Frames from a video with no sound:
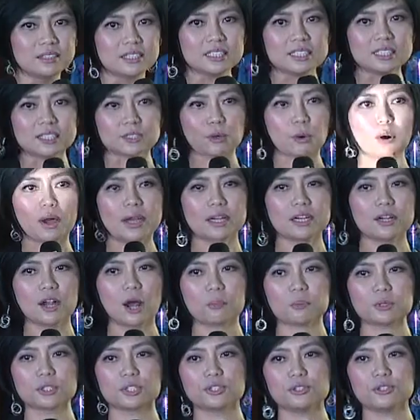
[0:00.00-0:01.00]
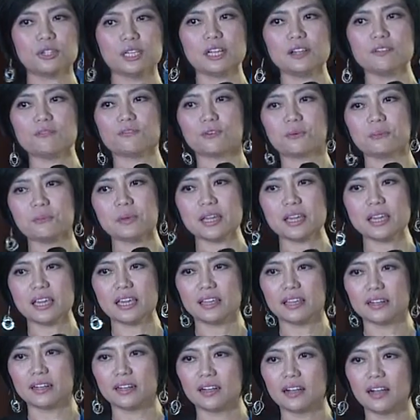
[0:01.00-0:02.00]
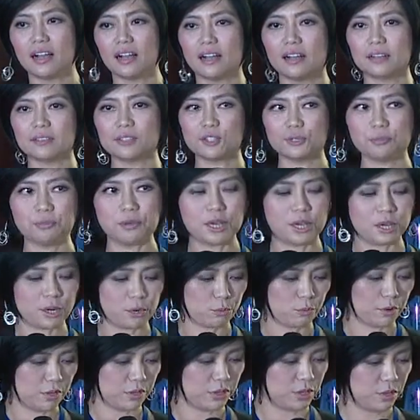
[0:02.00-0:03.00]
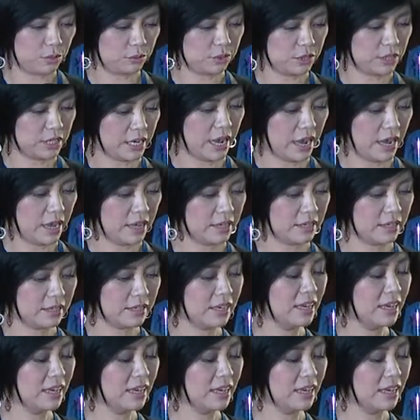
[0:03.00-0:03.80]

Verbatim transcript: this is quite an opportunity for me here uh, to be here with you today.